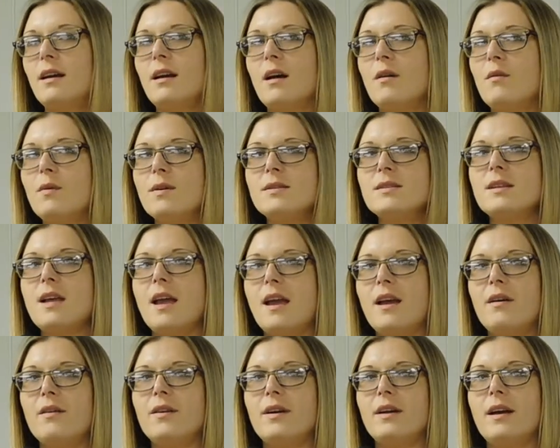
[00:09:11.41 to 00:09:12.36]
I wasn't
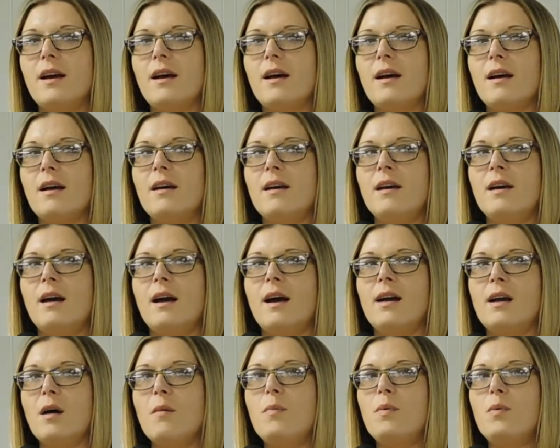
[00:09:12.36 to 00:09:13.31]
angry yet. I
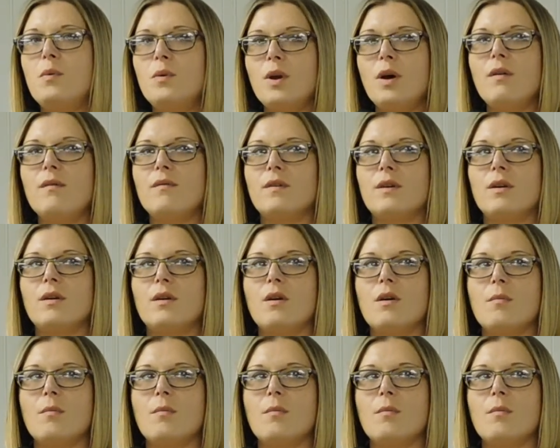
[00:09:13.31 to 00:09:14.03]
got pulled over